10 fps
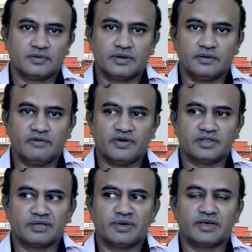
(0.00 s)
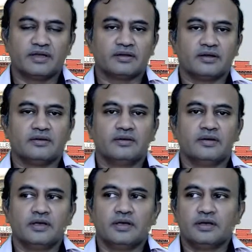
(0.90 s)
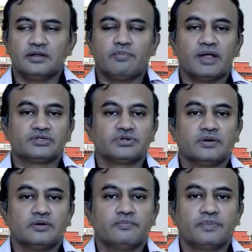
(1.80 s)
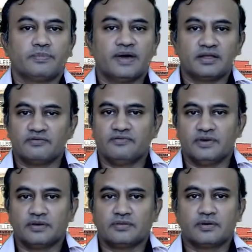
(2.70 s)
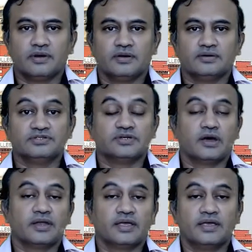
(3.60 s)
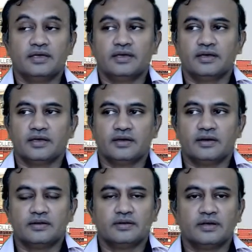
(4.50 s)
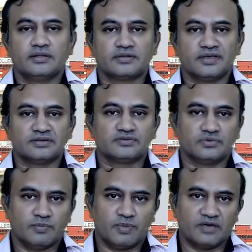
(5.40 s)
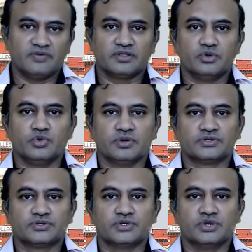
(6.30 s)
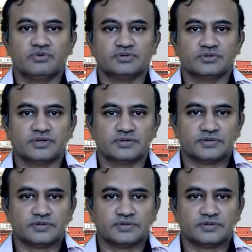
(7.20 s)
furthering my career, plans on preparing for GRE and other things to apply for the US universities.